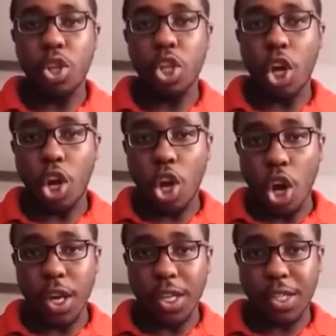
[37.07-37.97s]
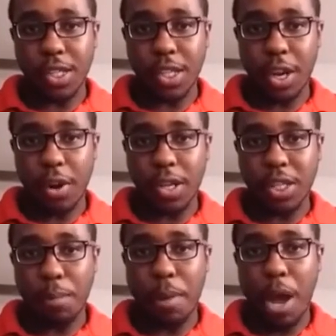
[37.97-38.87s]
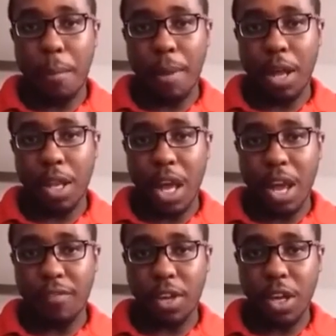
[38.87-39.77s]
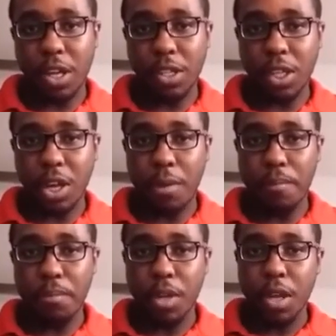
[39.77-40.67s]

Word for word: the goodest series about my life, because um,